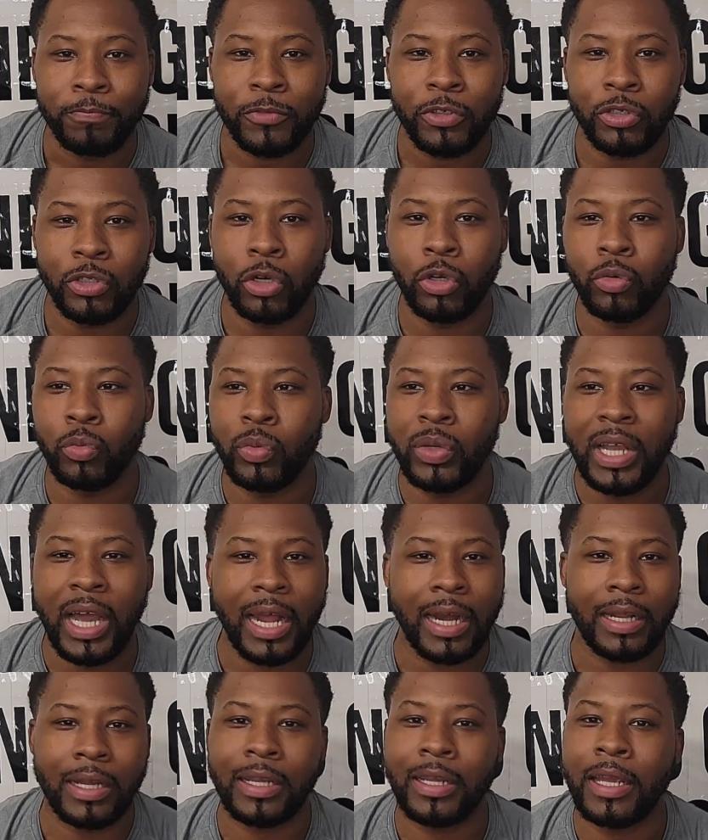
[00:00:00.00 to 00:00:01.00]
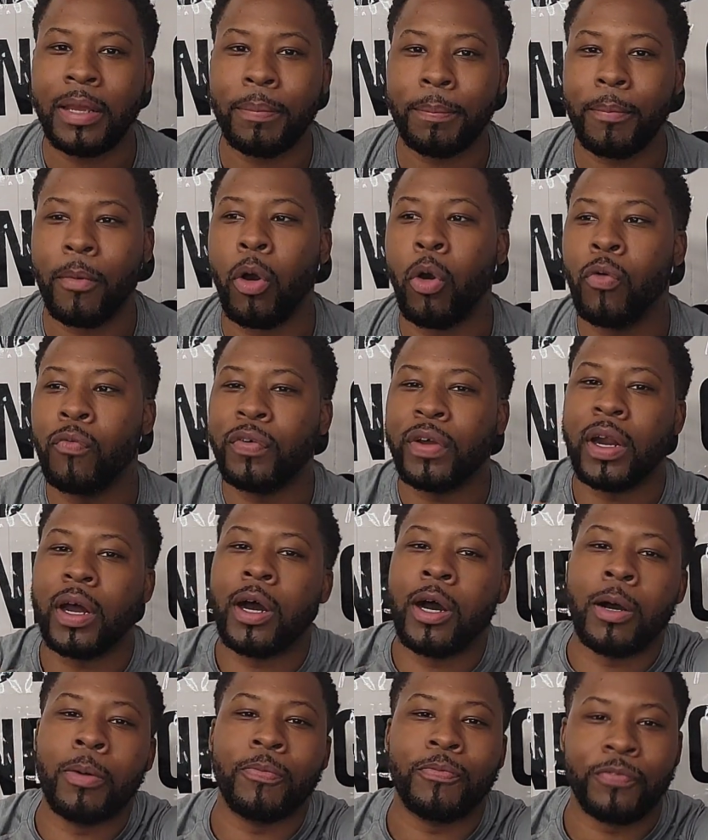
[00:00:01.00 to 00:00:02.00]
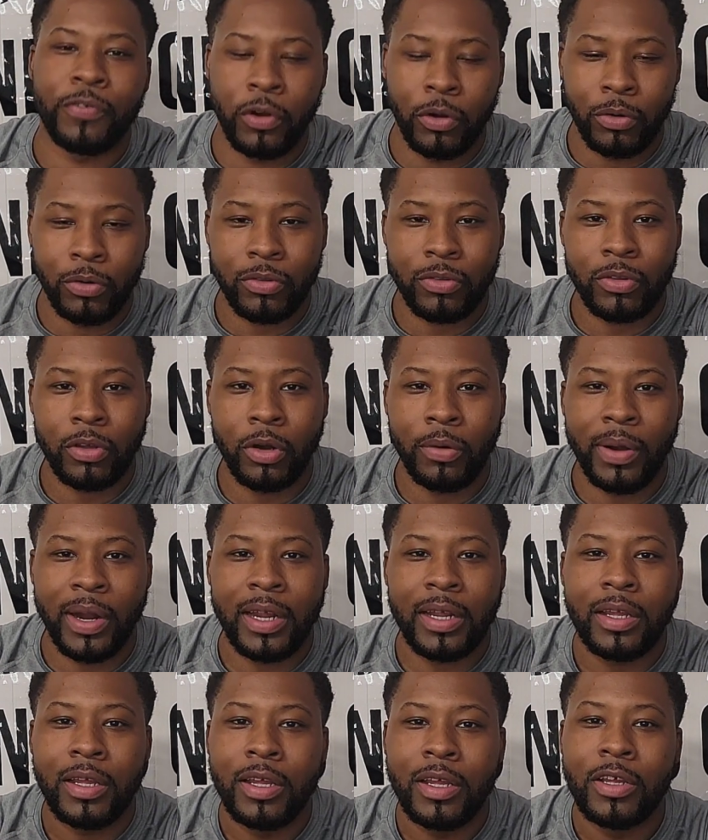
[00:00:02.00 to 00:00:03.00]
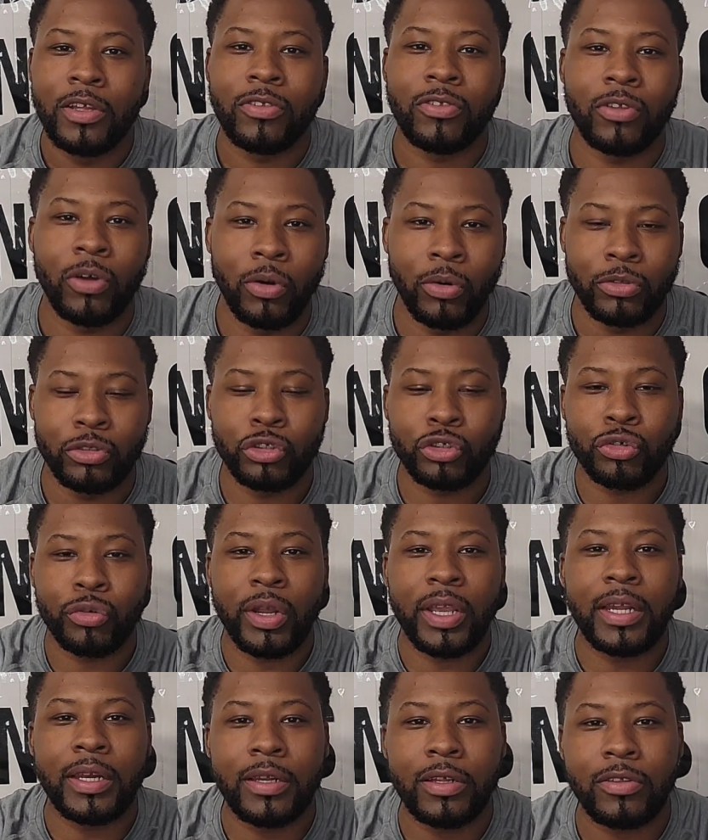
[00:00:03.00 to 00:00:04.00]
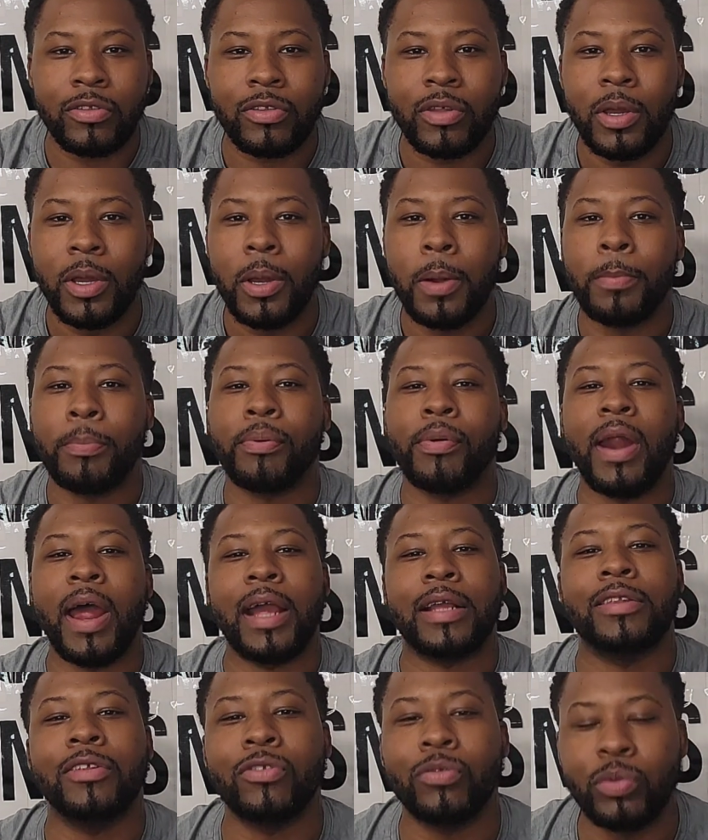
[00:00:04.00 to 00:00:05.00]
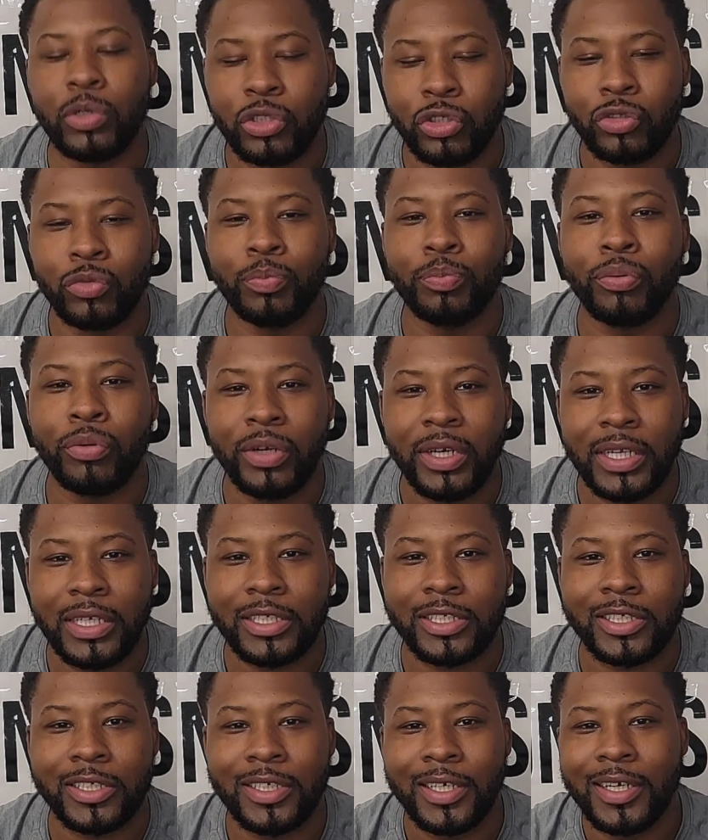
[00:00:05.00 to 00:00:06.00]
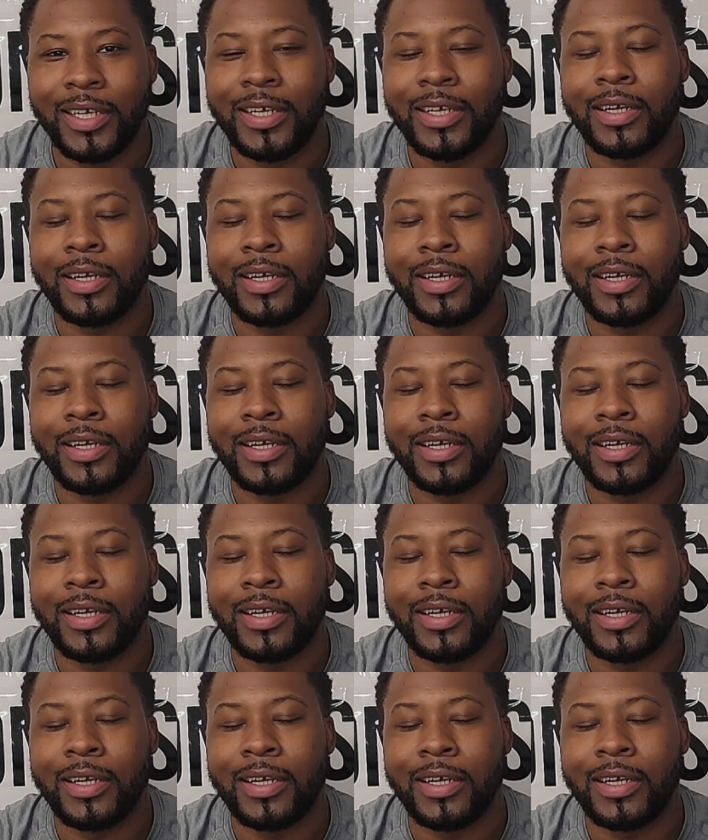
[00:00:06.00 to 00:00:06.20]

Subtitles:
We got to get over the hump first, all right? So trainers, practice what you preach.